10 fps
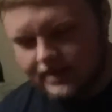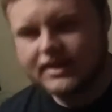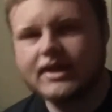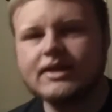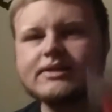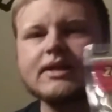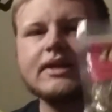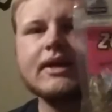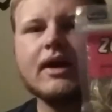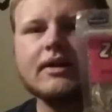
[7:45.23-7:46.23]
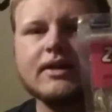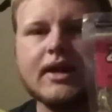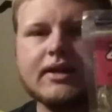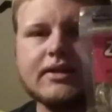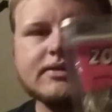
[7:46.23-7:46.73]
These and the cotton
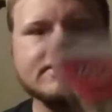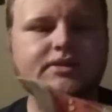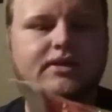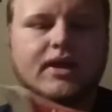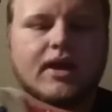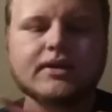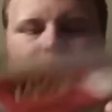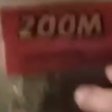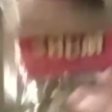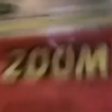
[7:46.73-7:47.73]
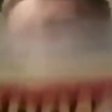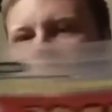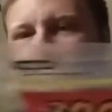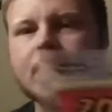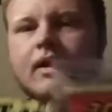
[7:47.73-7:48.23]
candy. This is the cotton candy right
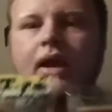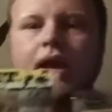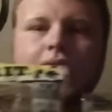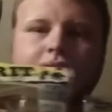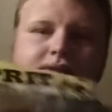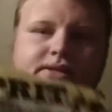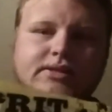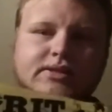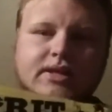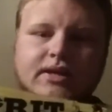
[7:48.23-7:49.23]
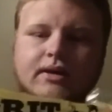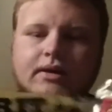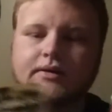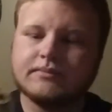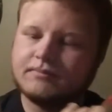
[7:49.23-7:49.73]
here. And this is
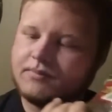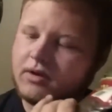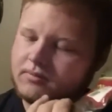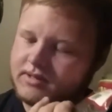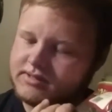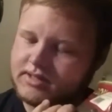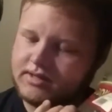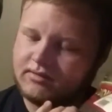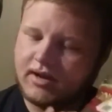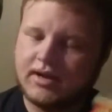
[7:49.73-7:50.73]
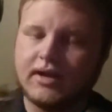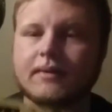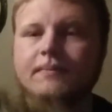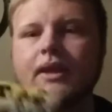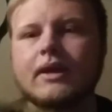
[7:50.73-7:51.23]
the pumpkin seed right
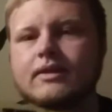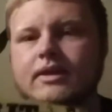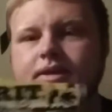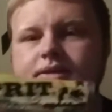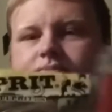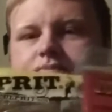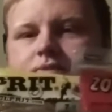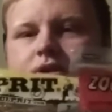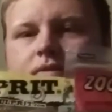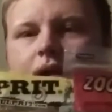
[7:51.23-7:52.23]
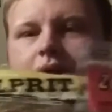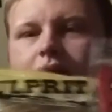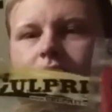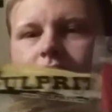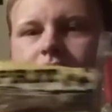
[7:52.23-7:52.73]
here. These two right
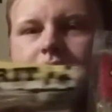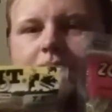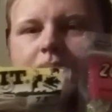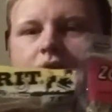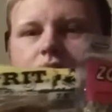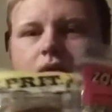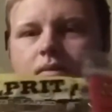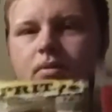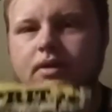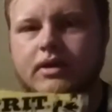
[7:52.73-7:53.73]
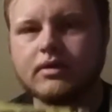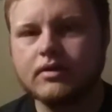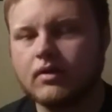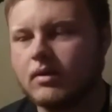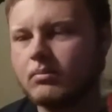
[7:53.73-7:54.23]
here, they both work pretty
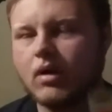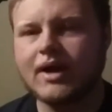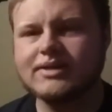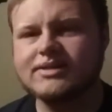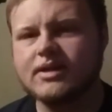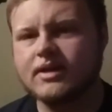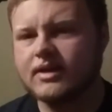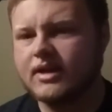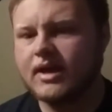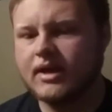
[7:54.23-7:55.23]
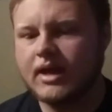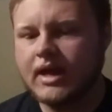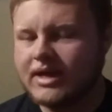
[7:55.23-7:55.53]
good on a bright, sunny day.